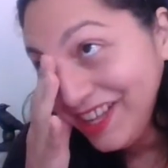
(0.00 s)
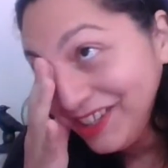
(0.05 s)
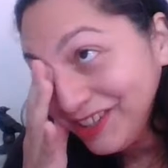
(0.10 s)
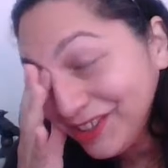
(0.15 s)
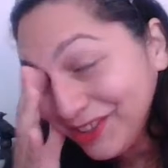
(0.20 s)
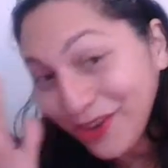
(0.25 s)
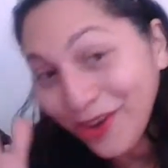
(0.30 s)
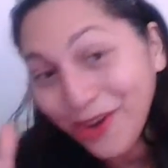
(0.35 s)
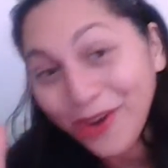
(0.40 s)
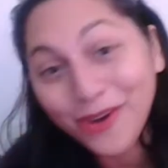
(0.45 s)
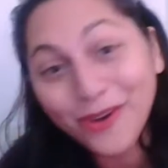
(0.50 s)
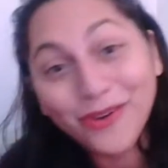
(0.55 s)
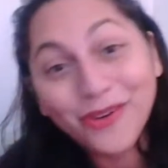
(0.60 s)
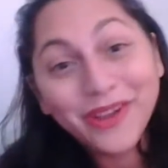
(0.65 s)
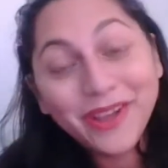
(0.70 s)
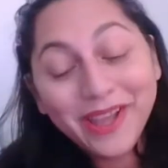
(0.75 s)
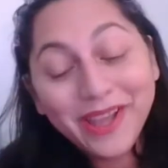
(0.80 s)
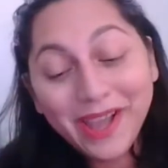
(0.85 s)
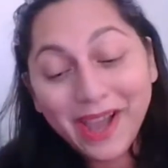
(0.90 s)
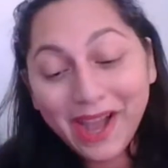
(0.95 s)

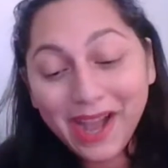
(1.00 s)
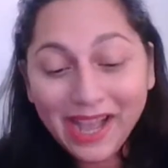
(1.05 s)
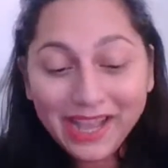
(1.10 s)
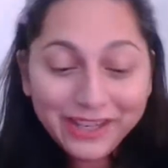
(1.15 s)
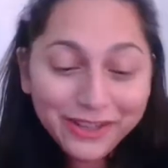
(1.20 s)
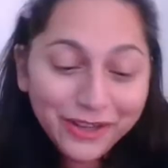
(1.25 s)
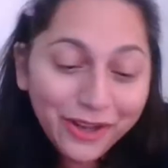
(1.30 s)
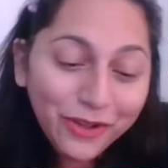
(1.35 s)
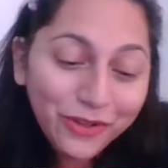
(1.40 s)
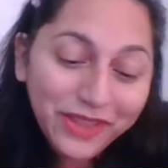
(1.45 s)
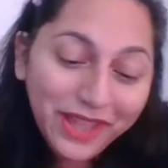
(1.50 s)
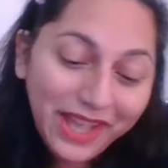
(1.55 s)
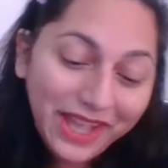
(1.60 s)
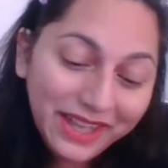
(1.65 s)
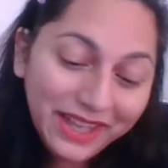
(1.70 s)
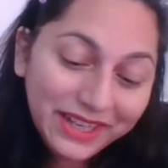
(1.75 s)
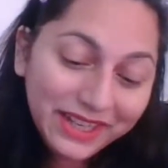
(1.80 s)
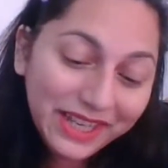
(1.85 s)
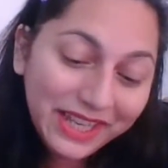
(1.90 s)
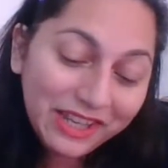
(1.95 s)
So I know
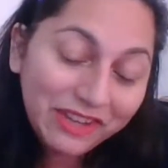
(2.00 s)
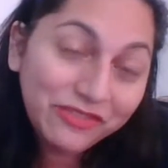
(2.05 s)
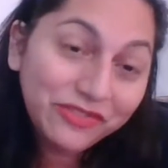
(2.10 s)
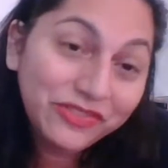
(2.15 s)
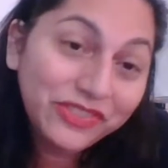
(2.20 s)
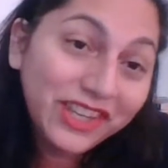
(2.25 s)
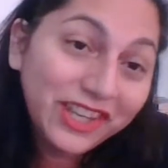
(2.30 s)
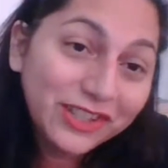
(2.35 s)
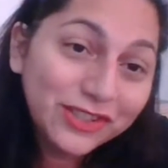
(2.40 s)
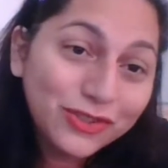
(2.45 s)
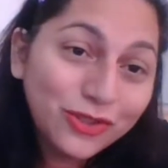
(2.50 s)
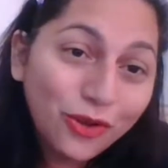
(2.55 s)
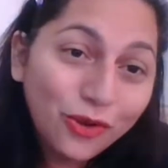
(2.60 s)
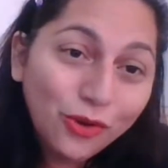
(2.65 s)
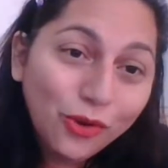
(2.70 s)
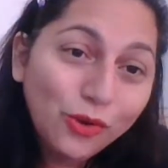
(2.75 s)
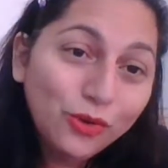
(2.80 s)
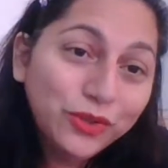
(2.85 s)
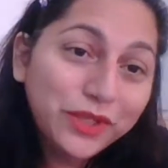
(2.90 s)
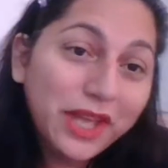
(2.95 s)
that if things
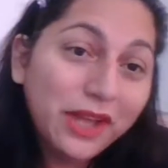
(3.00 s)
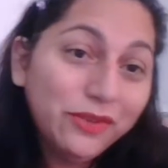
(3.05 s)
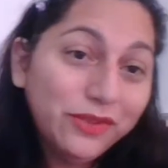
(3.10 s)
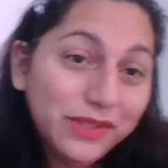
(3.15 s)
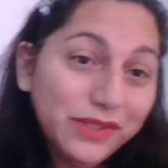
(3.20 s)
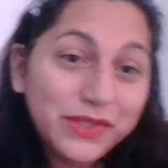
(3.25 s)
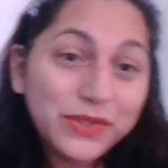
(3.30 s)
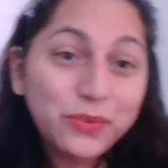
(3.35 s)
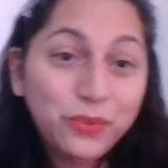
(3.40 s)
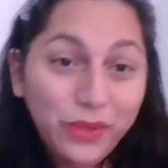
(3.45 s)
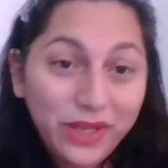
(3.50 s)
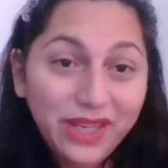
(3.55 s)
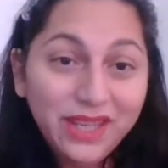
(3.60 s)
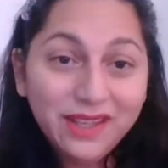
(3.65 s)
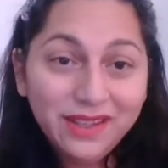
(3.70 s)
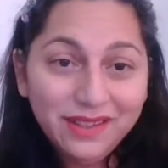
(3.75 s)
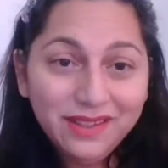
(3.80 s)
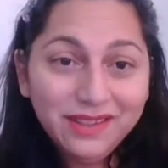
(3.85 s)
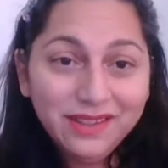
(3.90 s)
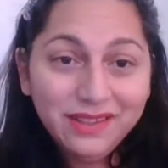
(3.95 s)
don't go down this
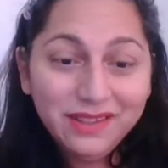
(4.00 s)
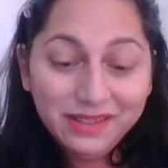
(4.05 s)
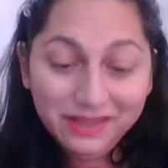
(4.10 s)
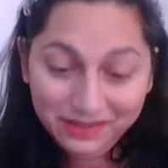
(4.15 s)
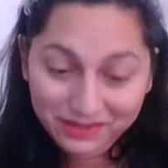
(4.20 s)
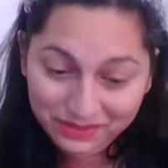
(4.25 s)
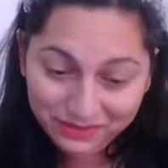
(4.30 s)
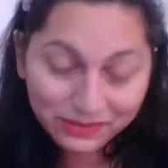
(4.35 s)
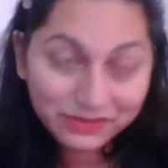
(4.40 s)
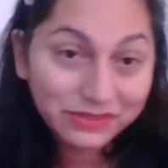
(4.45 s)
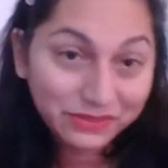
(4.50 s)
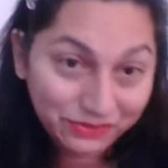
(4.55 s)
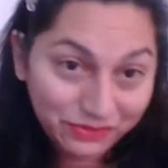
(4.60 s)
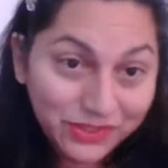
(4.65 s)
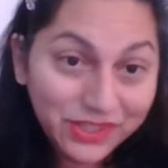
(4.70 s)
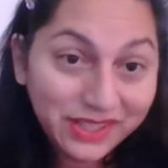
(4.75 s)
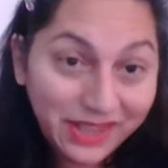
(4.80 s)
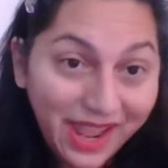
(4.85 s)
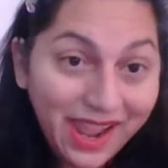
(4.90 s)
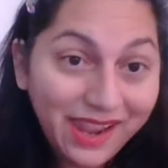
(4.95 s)
week,
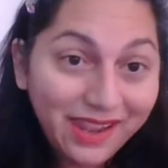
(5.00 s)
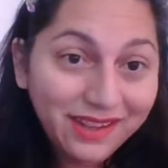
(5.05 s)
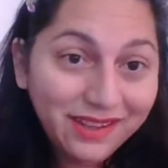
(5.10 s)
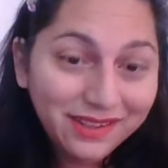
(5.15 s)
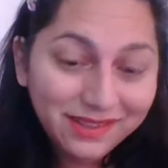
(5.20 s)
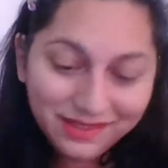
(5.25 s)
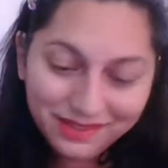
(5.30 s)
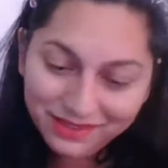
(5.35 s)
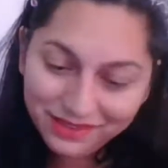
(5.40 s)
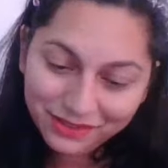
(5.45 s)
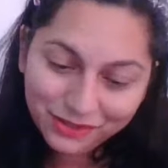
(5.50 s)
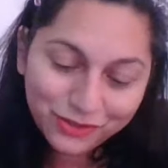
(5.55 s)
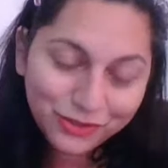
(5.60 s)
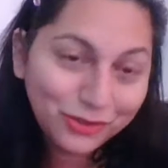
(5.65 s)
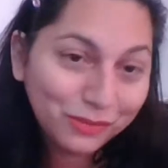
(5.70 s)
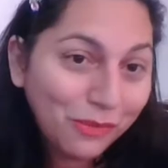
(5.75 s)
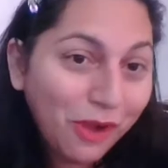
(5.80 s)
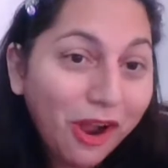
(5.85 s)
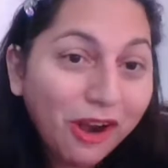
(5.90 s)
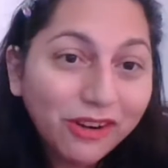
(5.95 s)
today,
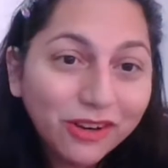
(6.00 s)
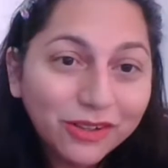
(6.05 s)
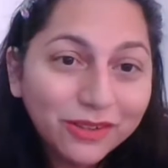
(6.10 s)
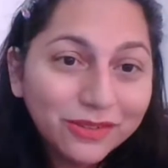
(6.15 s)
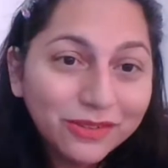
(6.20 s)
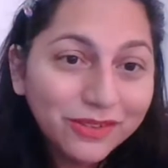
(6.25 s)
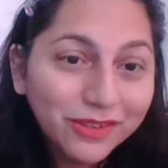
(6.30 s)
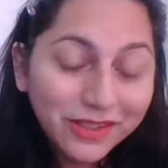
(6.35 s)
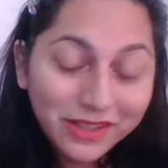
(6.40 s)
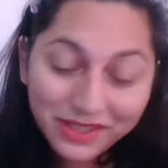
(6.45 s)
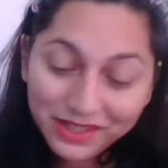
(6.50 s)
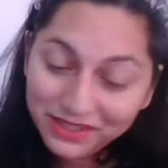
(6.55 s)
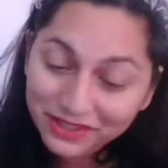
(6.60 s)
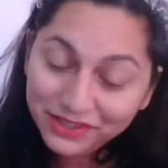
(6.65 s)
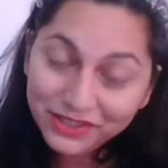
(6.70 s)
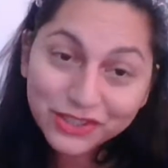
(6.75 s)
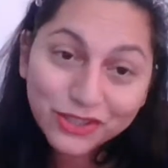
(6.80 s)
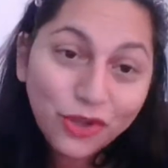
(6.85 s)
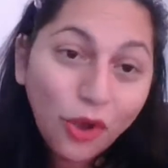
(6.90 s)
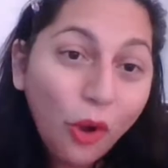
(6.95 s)
tomorrow,
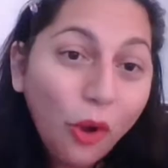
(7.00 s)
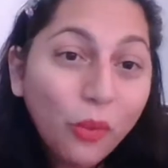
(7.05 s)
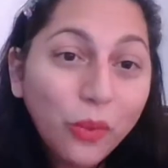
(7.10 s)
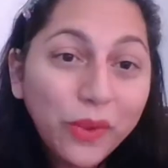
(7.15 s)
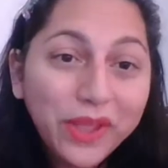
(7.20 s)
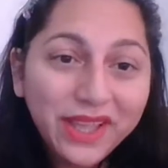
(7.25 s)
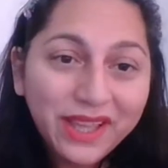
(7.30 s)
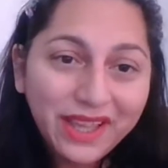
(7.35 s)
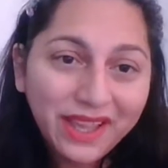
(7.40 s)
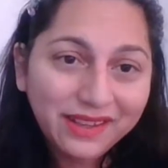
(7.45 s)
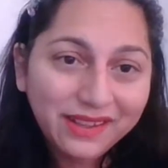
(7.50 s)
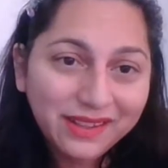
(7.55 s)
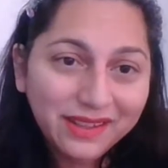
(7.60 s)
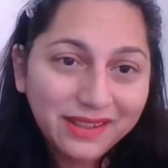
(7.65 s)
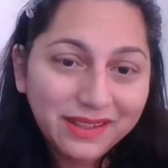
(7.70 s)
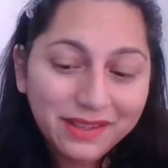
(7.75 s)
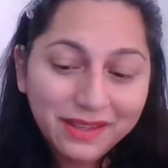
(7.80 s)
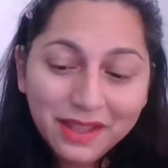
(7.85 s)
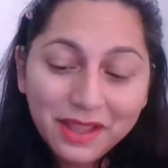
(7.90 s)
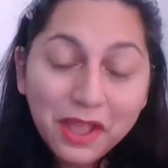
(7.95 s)
this whole weekend,
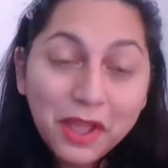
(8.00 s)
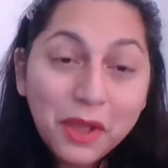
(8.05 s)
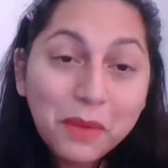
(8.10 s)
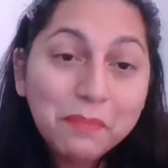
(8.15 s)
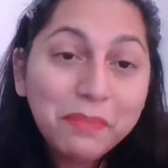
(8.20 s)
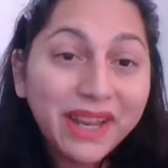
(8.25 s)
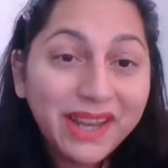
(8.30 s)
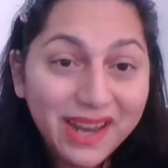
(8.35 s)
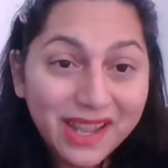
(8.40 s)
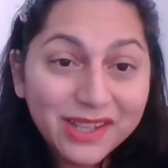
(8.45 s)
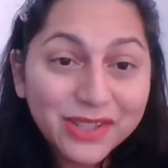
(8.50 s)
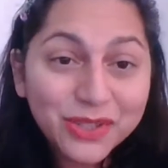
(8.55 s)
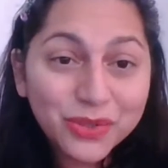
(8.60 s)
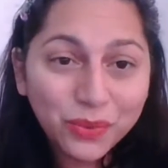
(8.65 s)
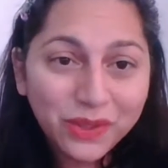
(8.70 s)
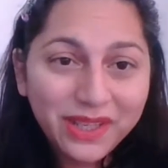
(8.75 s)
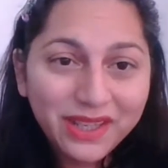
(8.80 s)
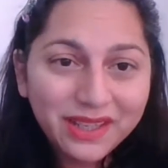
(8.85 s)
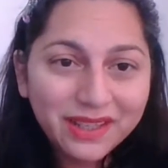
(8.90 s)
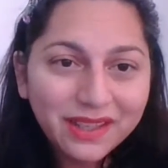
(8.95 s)
by next
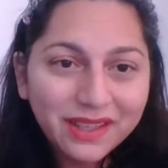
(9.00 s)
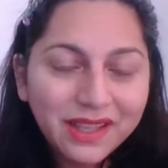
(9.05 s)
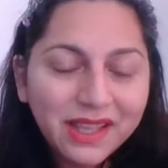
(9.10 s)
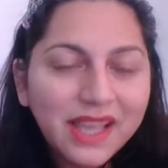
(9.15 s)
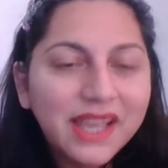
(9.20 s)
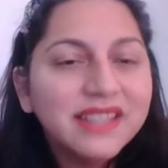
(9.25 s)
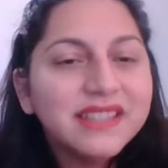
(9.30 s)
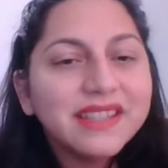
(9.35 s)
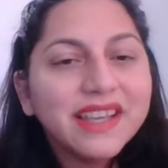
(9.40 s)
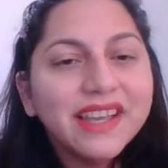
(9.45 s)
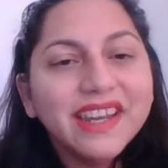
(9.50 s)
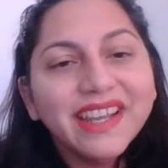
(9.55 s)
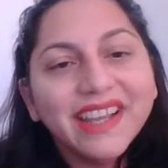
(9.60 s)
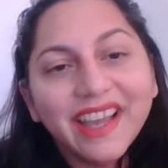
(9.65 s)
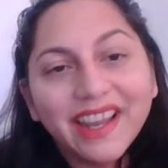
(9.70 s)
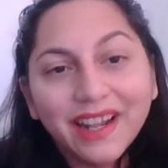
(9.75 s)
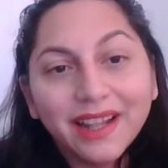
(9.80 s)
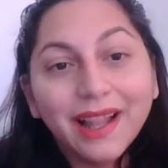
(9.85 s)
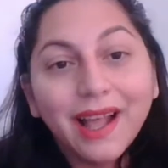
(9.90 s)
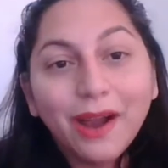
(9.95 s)
week, it's going to
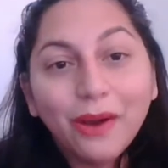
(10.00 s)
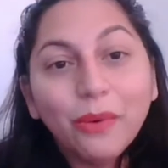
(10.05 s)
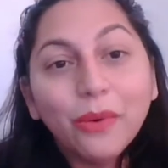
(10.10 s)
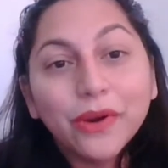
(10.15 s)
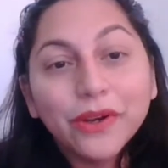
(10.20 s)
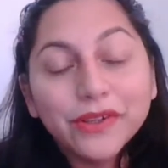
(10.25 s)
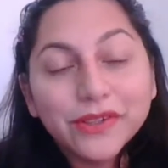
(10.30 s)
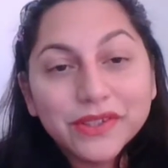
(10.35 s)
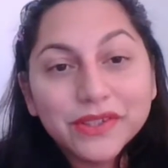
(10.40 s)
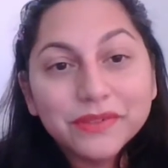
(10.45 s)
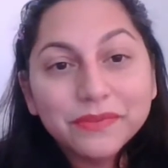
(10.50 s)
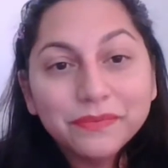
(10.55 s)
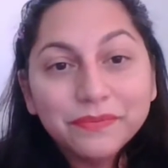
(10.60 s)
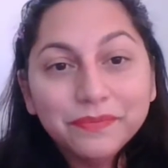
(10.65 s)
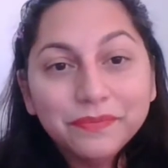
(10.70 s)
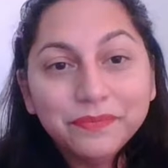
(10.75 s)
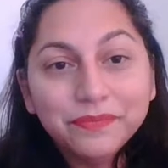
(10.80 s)
get a lot worse.